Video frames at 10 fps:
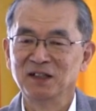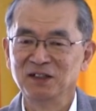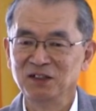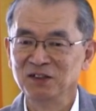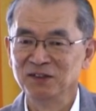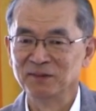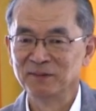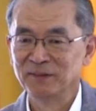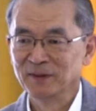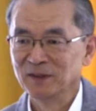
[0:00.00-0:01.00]
healing.
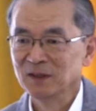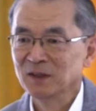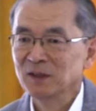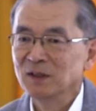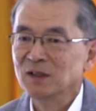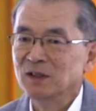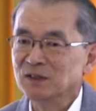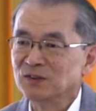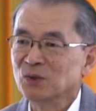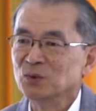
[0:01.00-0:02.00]

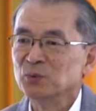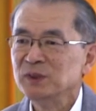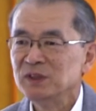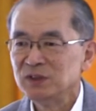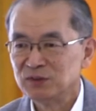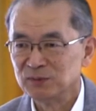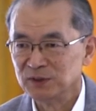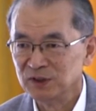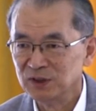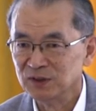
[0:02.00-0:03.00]
So we need to be
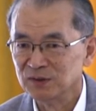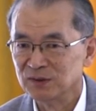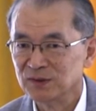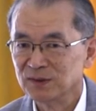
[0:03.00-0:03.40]
healed.